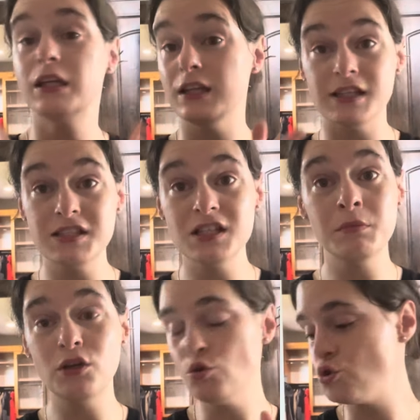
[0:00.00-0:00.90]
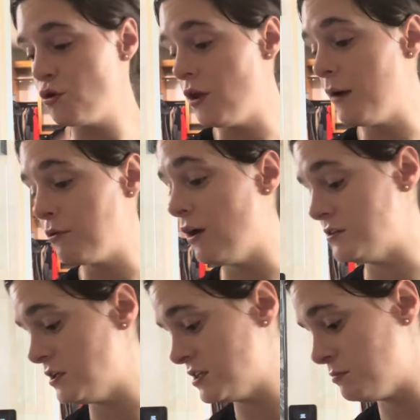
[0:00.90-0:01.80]
This is my usual thought
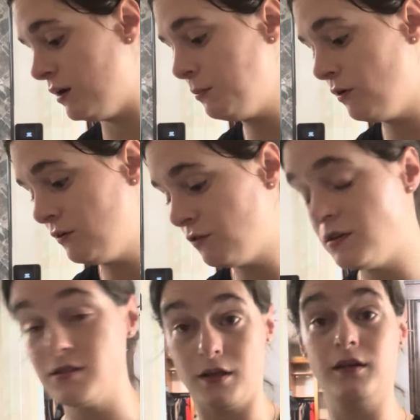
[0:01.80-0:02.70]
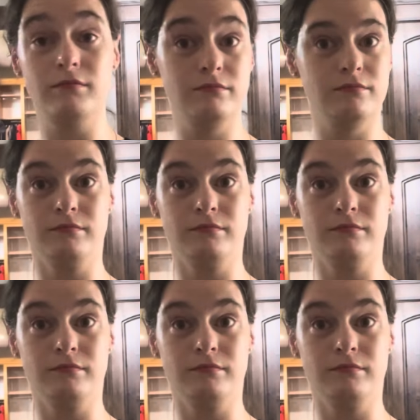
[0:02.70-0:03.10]
process. My boyfriend's like,